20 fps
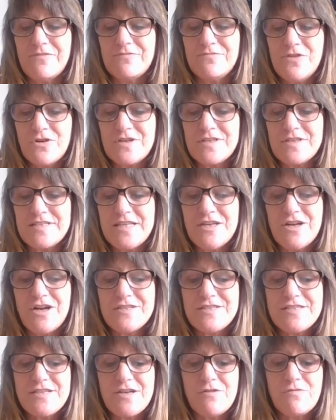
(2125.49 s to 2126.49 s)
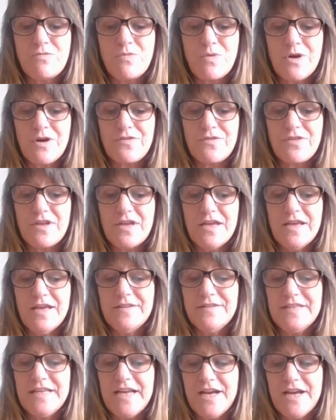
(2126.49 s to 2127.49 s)
focusing on self-worth,
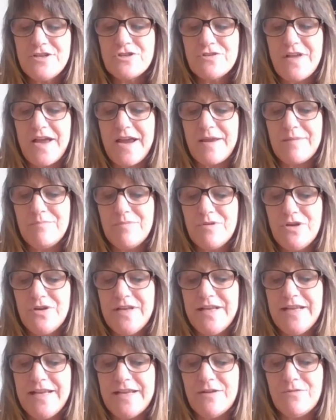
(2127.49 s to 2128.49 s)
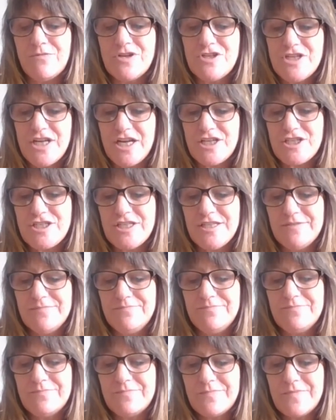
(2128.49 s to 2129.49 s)
the underlying beauty in
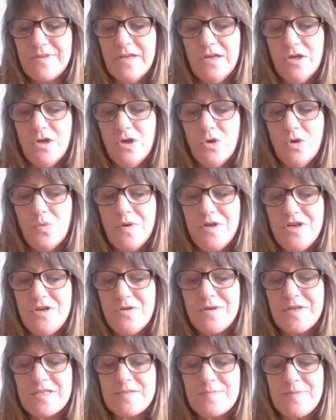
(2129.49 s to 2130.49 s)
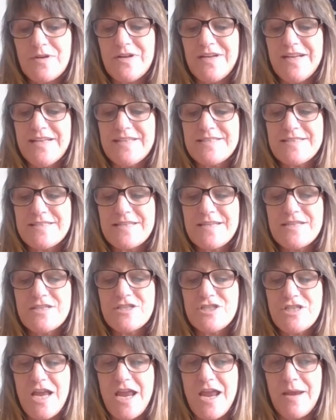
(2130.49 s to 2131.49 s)
rejection. When you experience
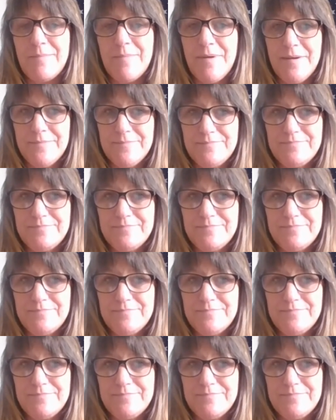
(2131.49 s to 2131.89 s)
shame,